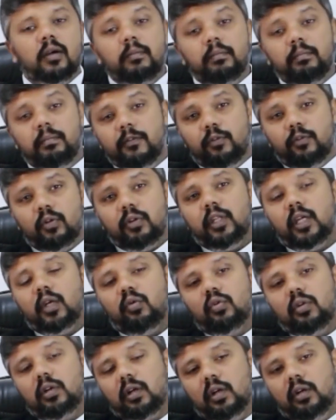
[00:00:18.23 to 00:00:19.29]
before they
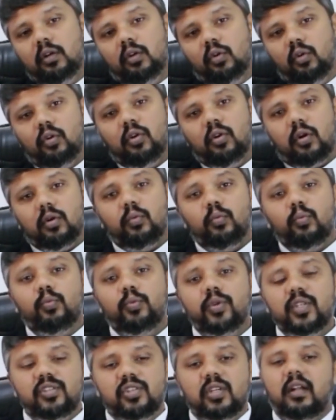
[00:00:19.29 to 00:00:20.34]
could conclude on
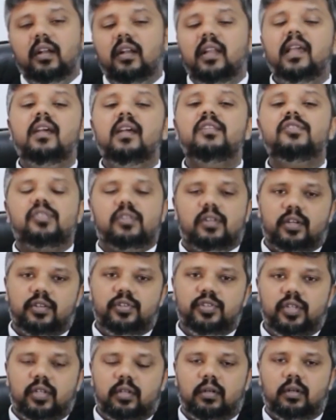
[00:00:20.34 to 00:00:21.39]
which legal
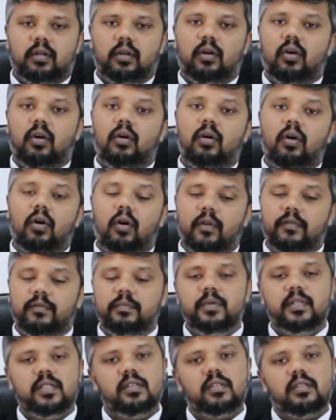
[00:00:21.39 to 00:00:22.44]
structure of
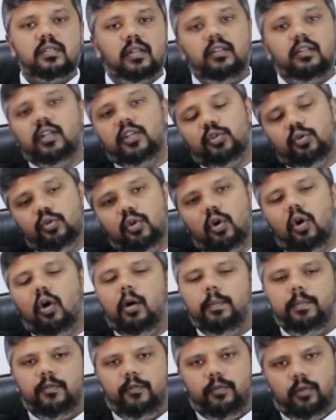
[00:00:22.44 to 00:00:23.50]
business that they should
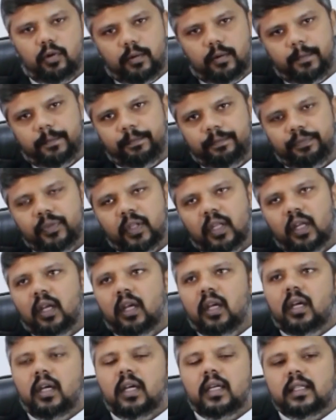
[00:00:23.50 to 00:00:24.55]
opt for.
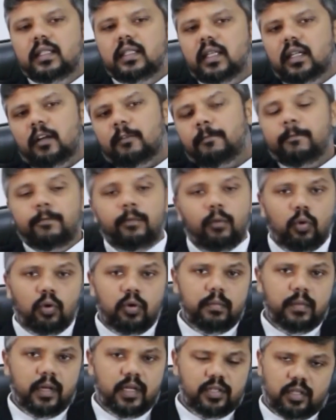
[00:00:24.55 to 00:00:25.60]
There are four
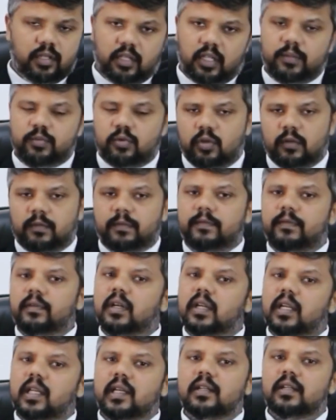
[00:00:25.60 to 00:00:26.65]
major types of
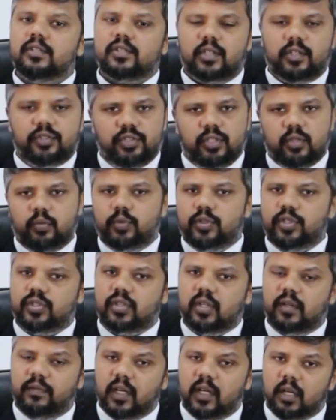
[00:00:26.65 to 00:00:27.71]
legal structure which is
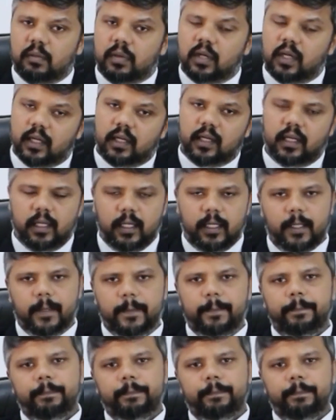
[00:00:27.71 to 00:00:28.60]
available in India.